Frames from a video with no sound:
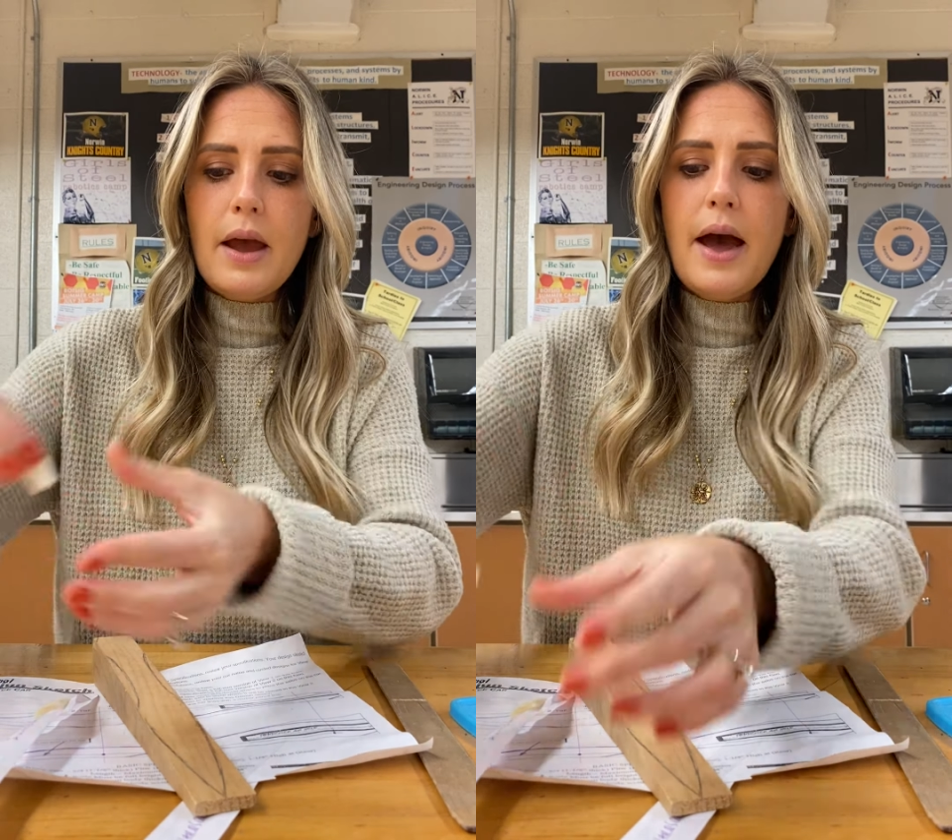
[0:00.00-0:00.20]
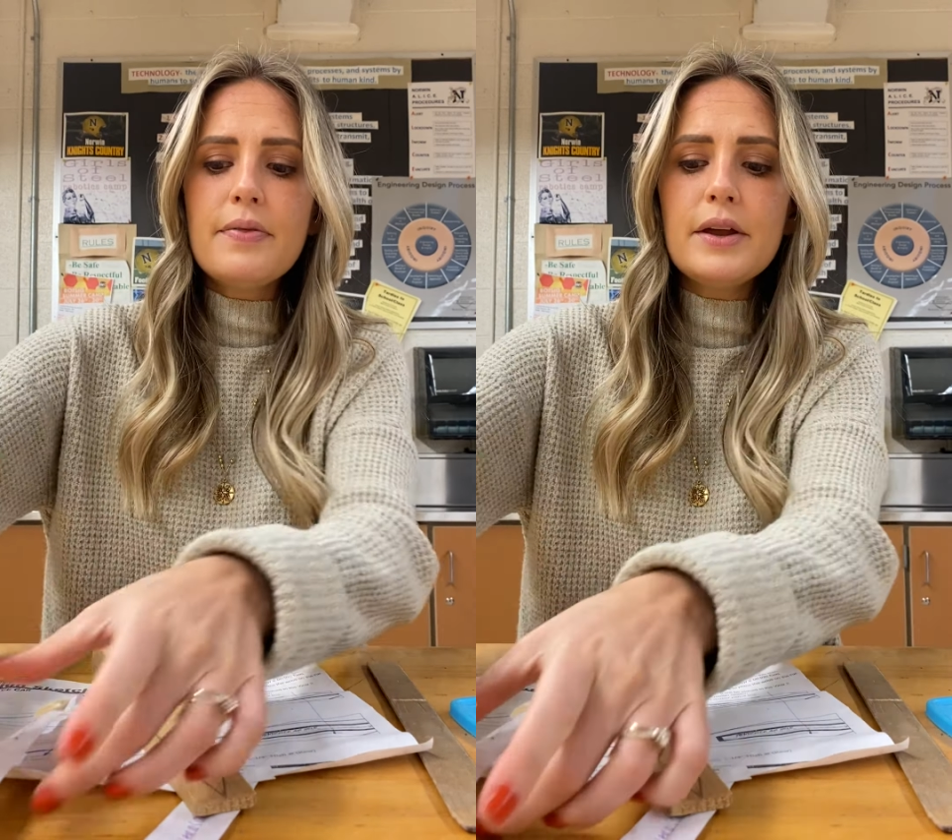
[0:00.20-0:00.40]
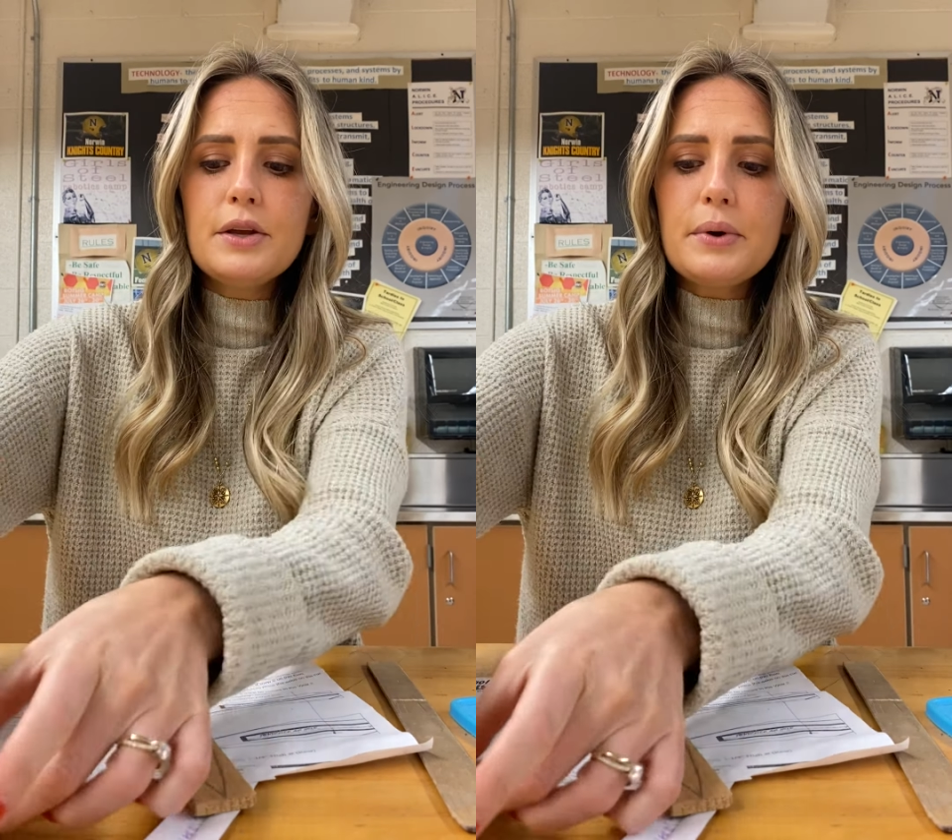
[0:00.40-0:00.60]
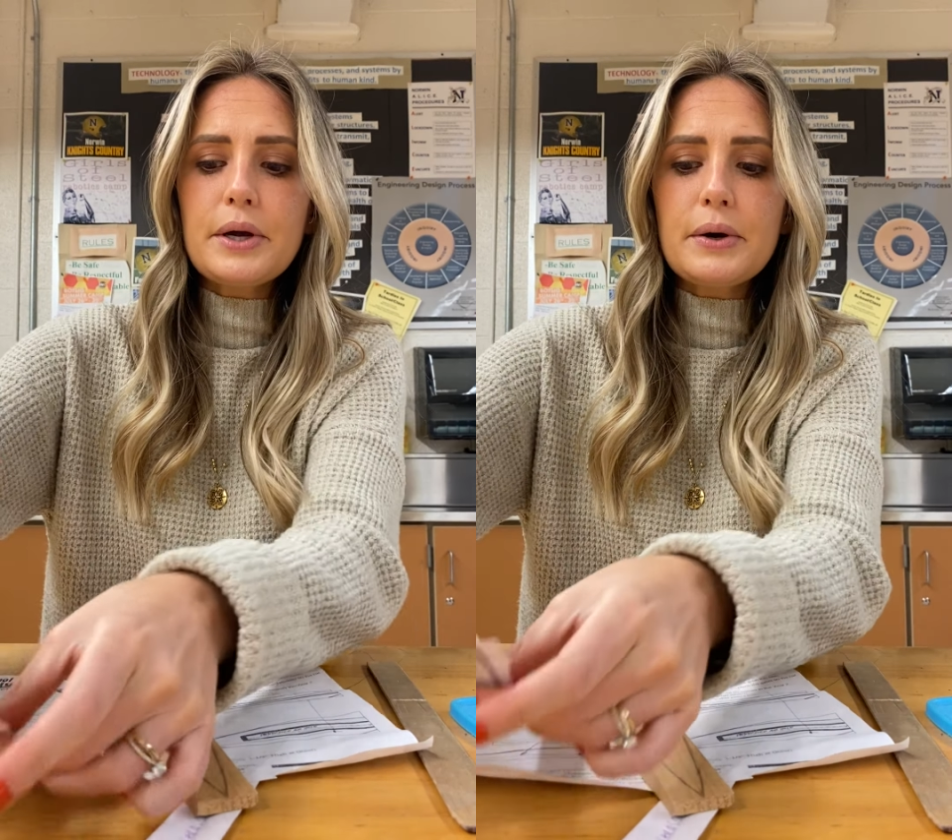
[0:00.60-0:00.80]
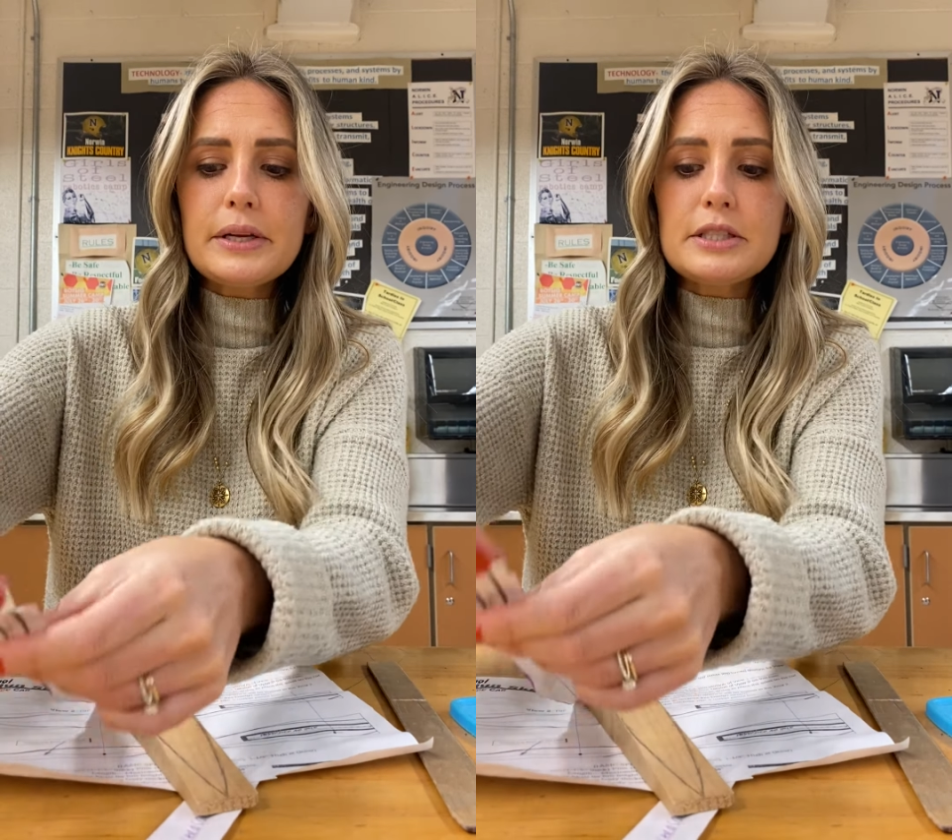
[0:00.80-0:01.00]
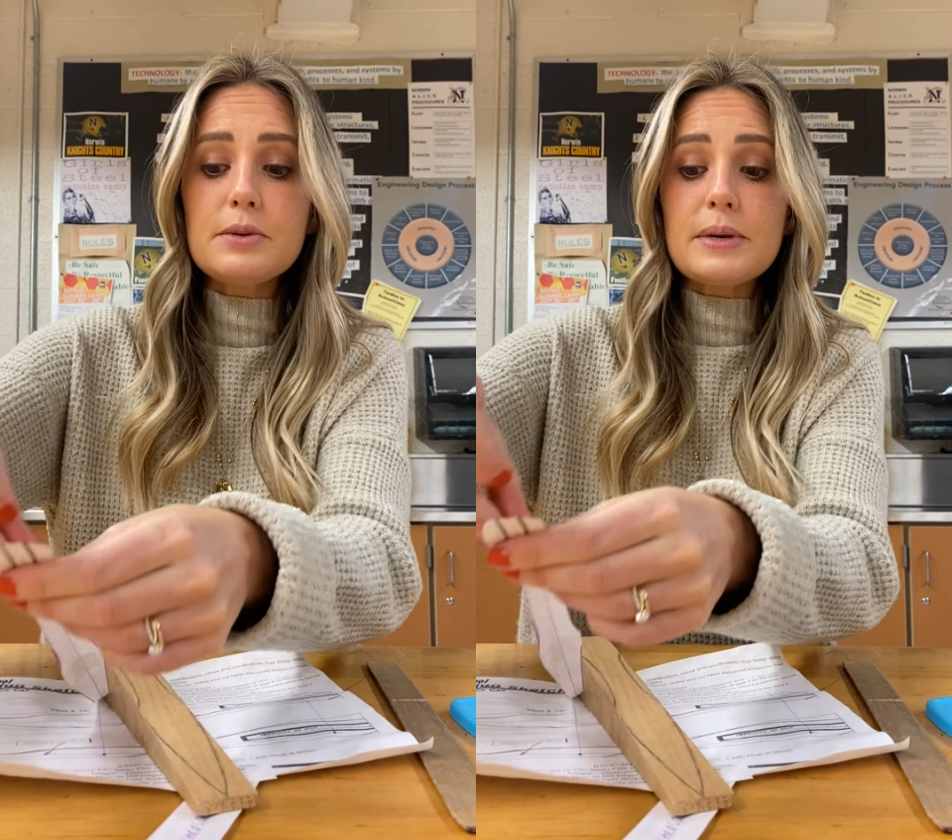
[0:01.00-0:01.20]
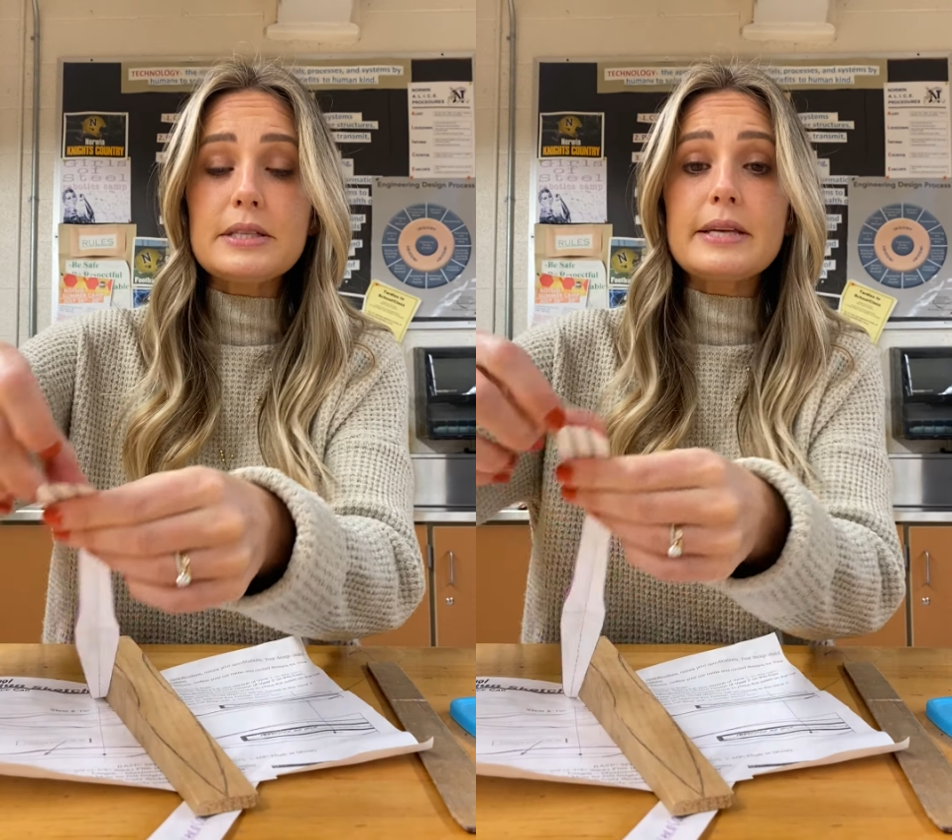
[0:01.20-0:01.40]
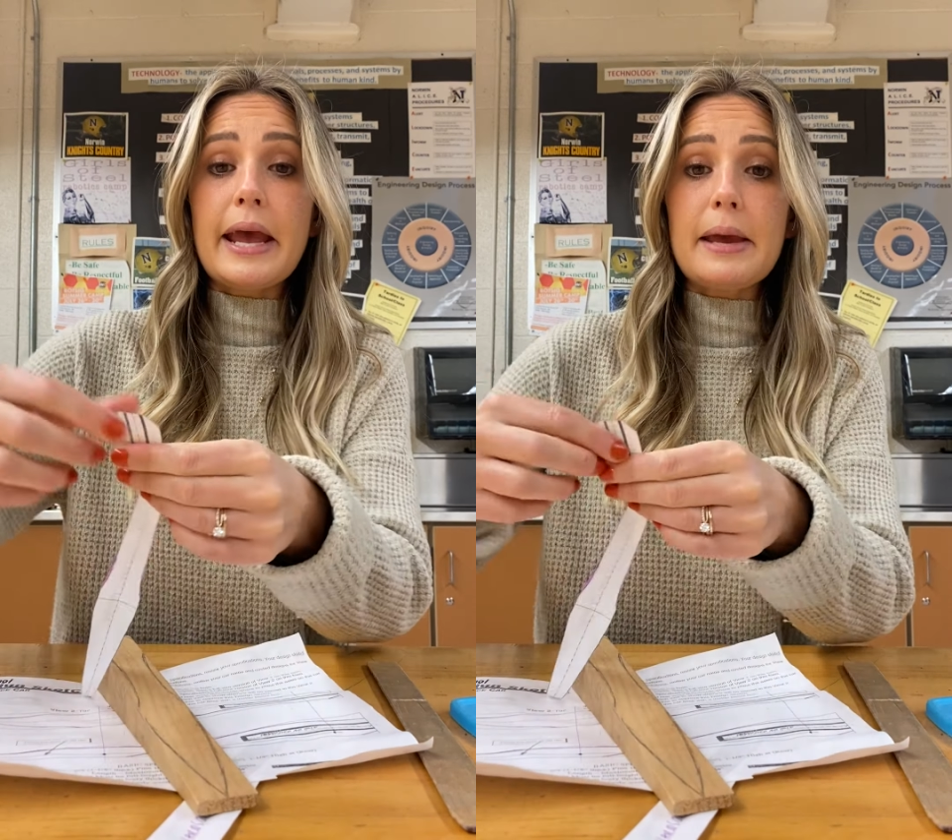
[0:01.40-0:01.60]
and then you are going to be
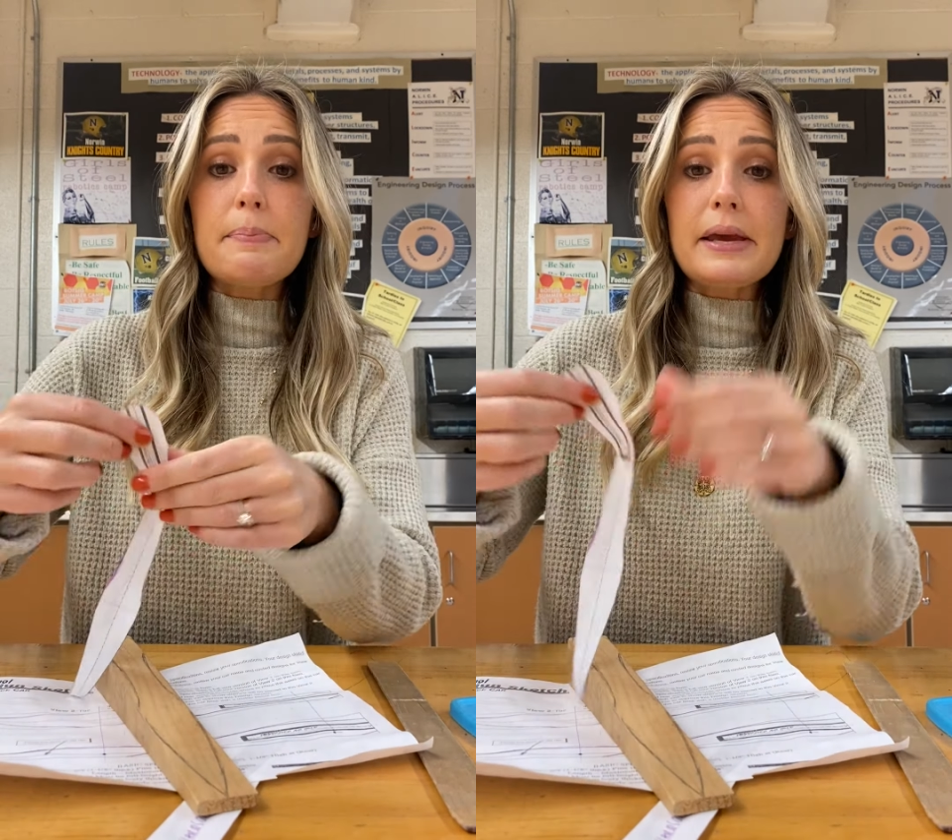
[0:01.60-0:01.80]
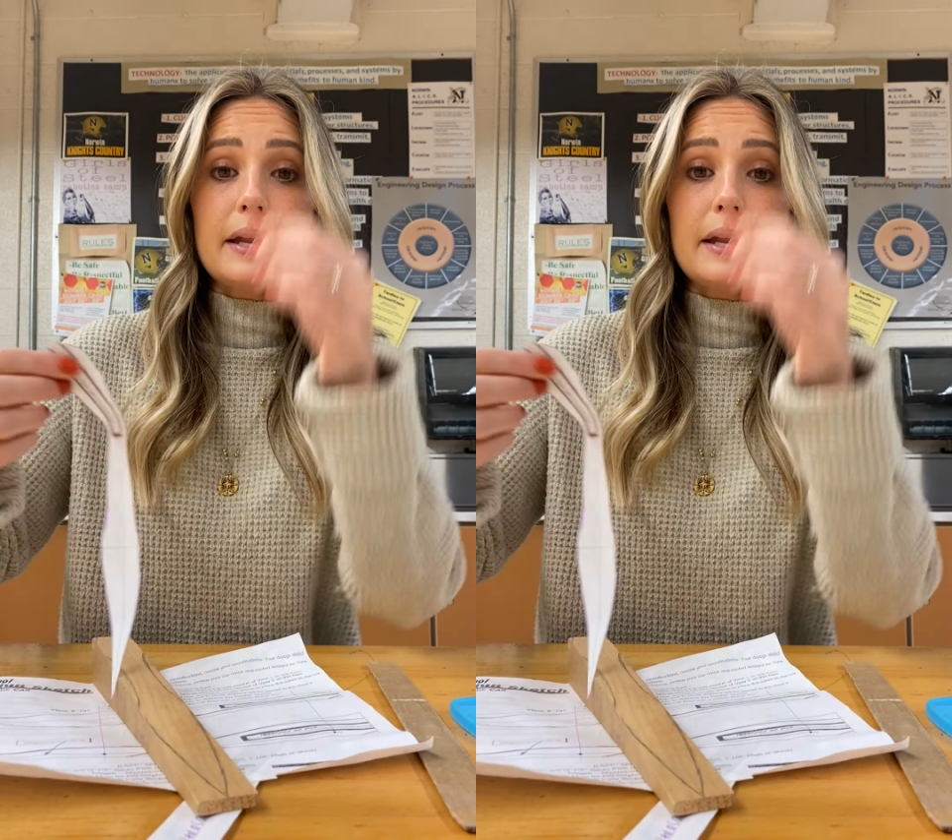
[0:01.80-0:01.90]
taping